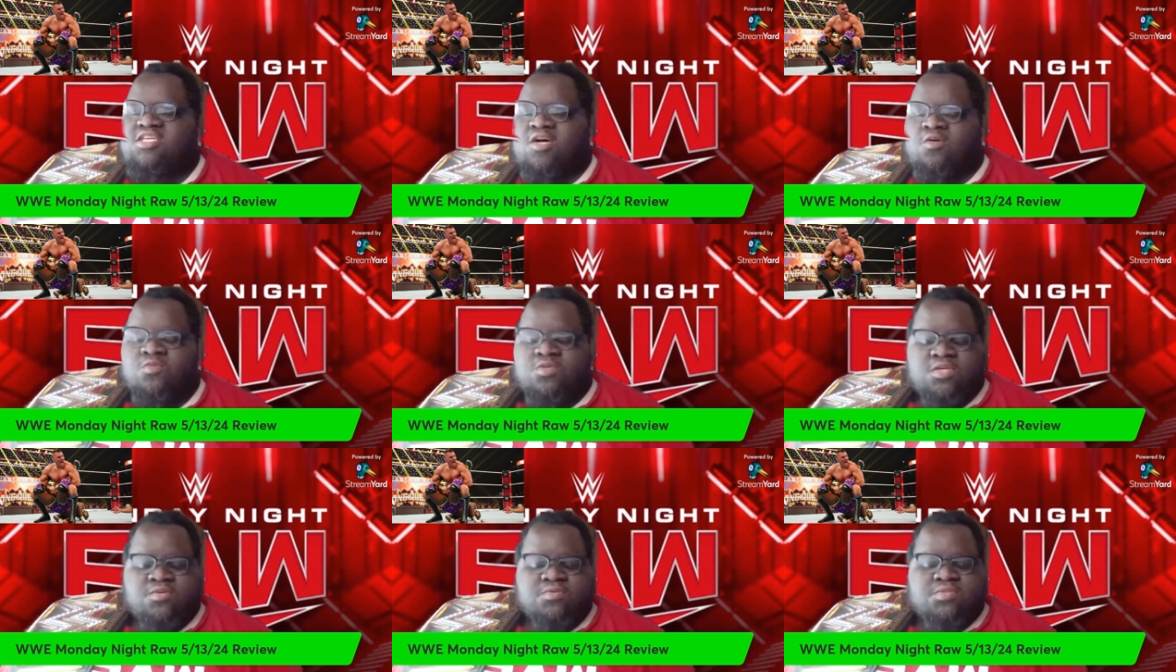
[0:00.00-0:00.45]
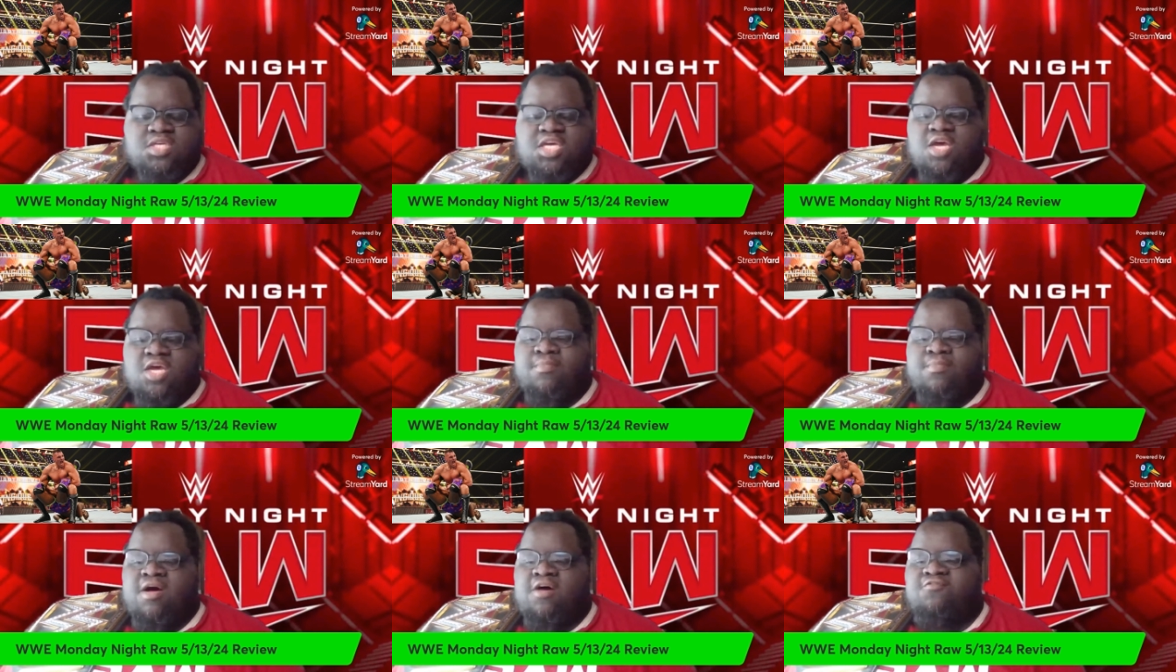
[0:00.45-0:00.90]
Kofi Kingston
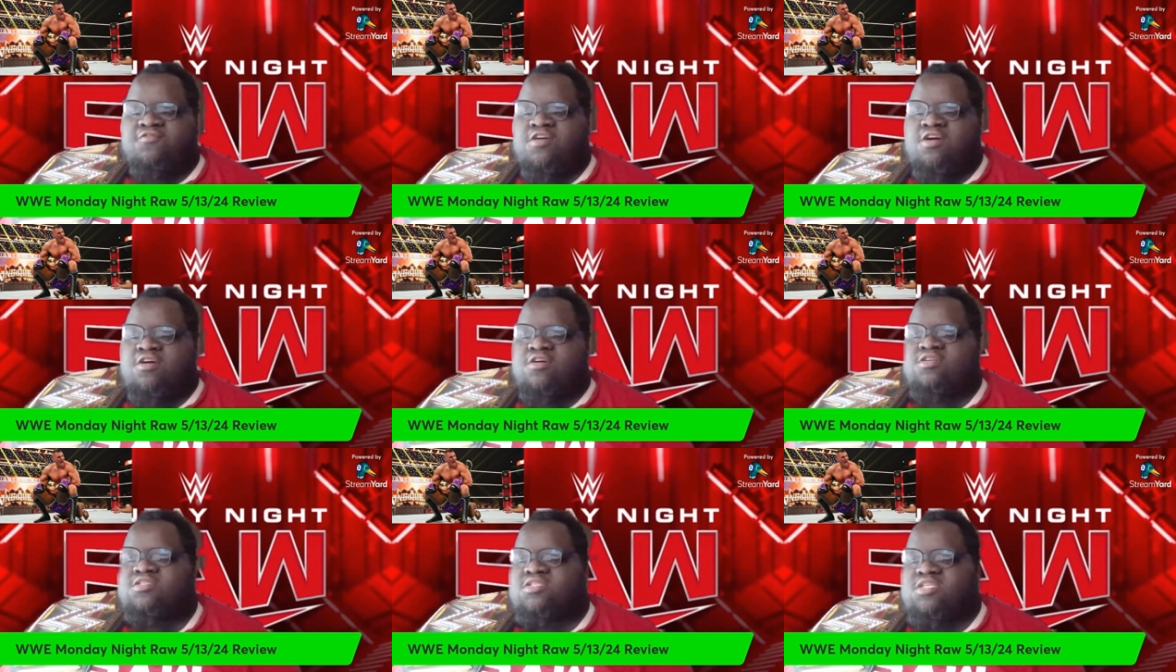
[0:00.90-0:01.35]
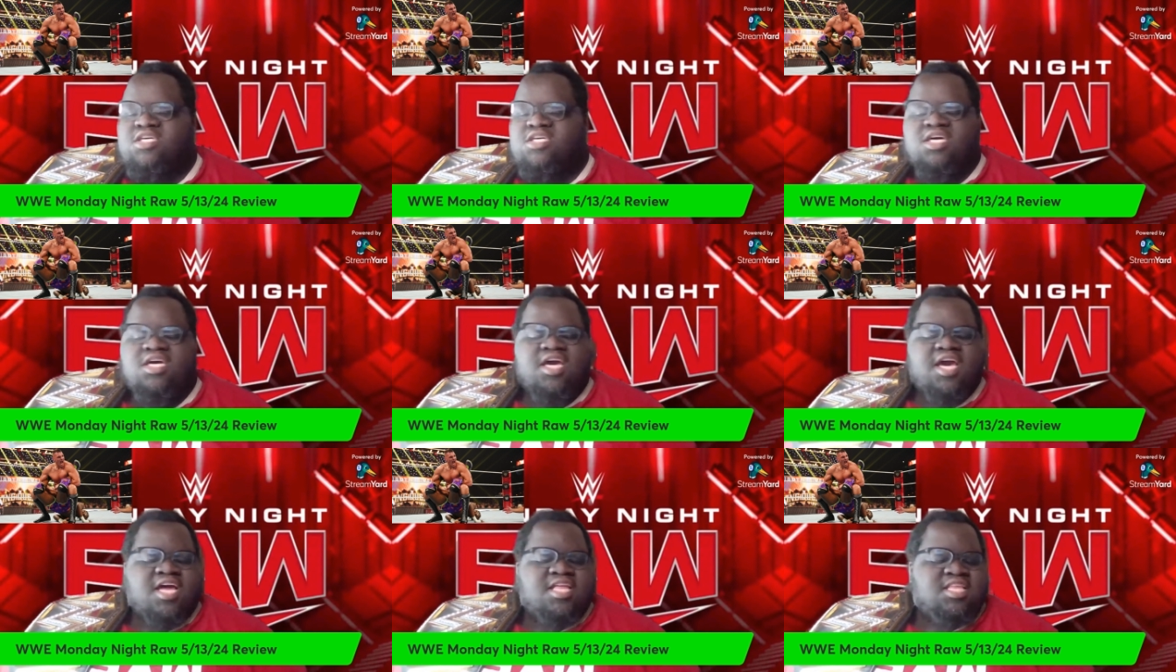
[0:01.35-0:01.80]
came out first,
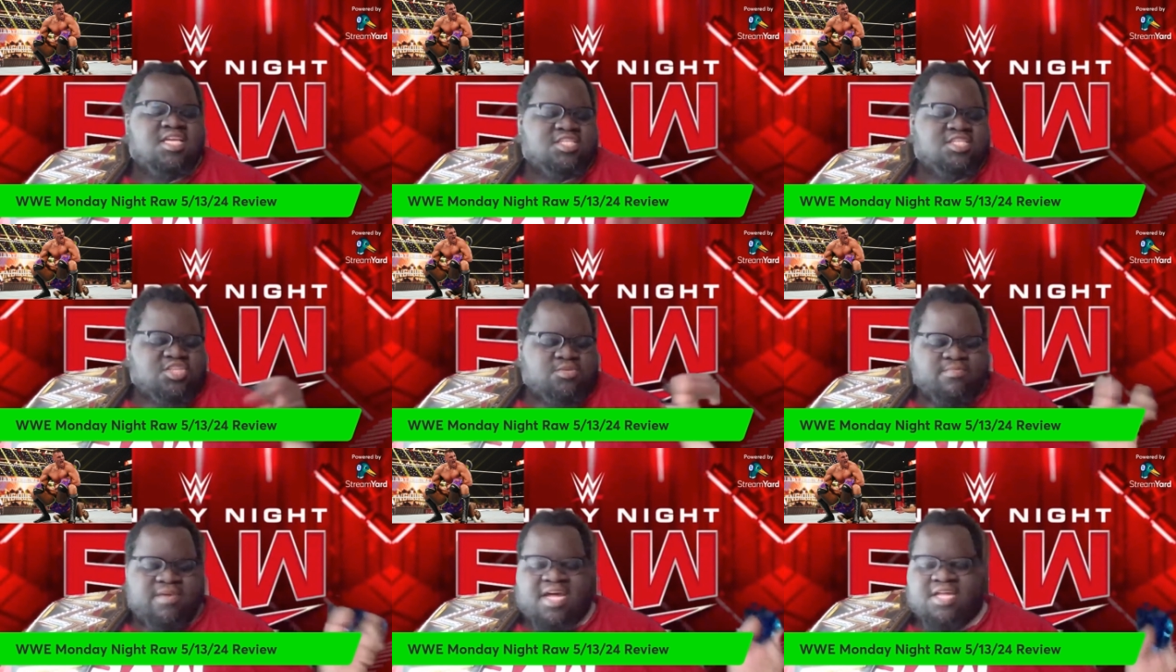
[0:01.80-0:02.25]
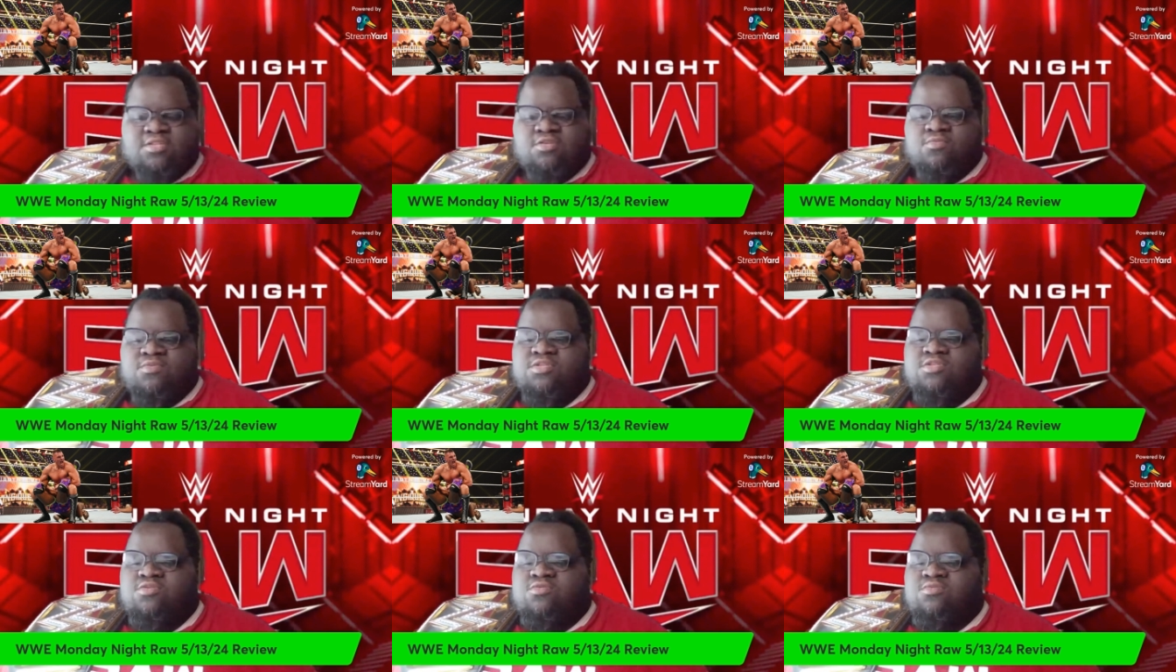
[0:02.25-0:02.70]
and then Samantha
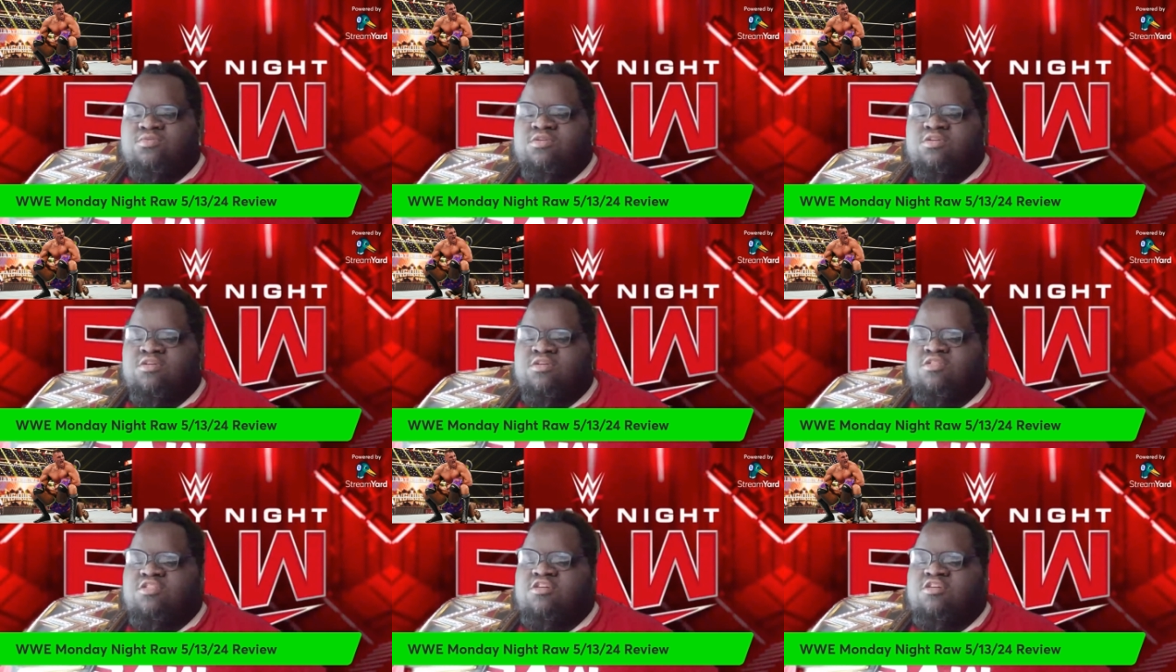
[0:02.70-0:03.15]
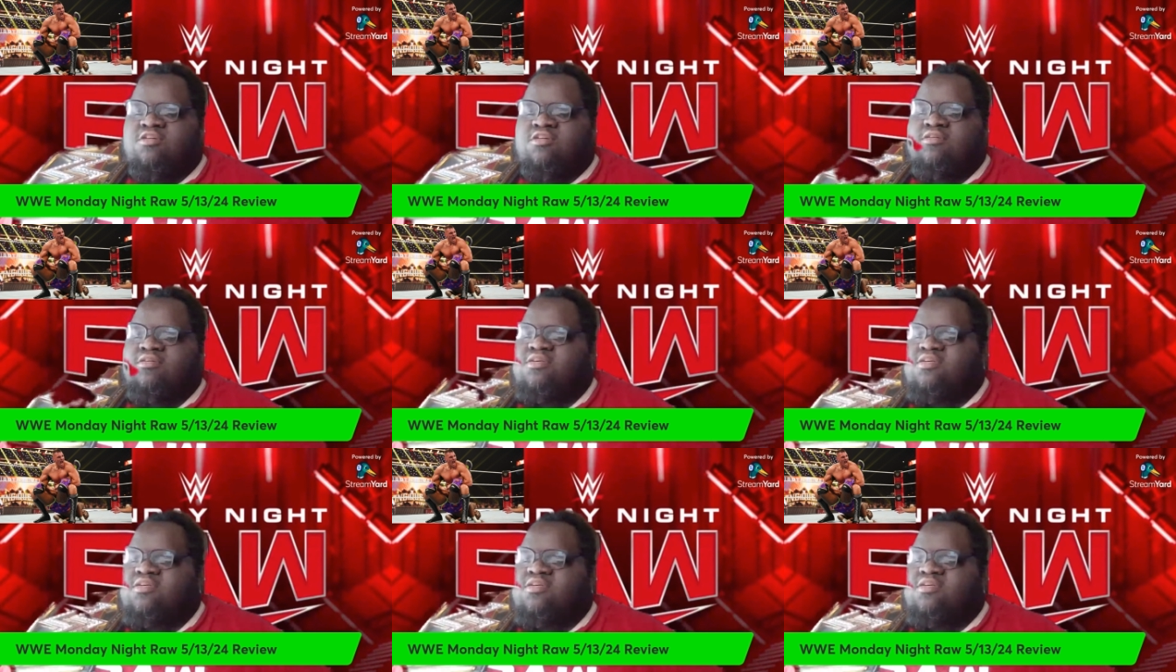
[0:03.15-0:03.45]
would do Gunther.